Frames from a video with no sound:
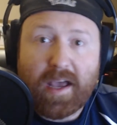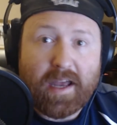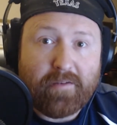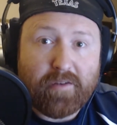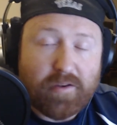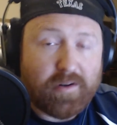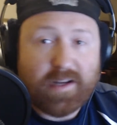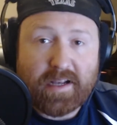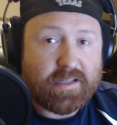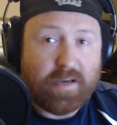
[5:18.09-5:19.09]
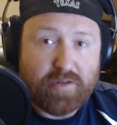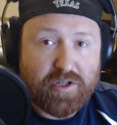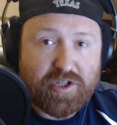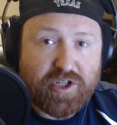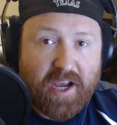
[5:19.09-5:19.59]
and every thirty days that would
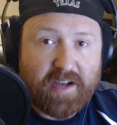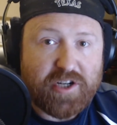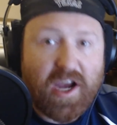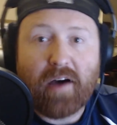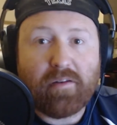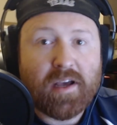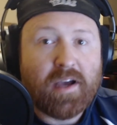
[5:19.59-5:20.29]
just change out.